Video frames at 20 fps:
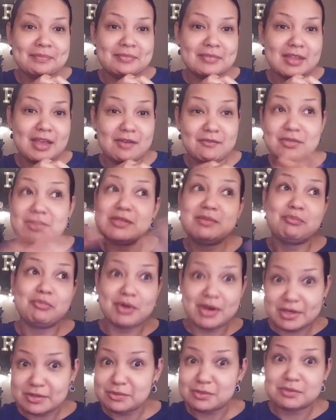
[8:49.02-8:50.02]
And Vincent
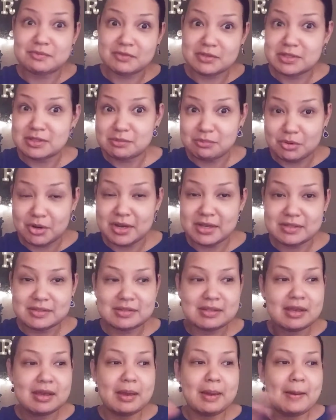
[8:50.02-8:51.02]
Price was Vincent Price.
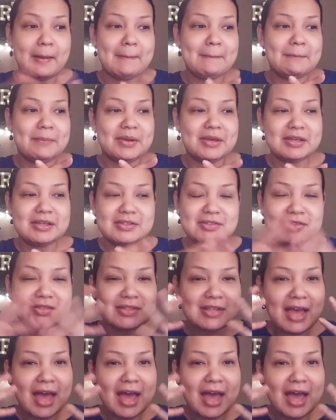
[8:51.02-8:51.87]
But he just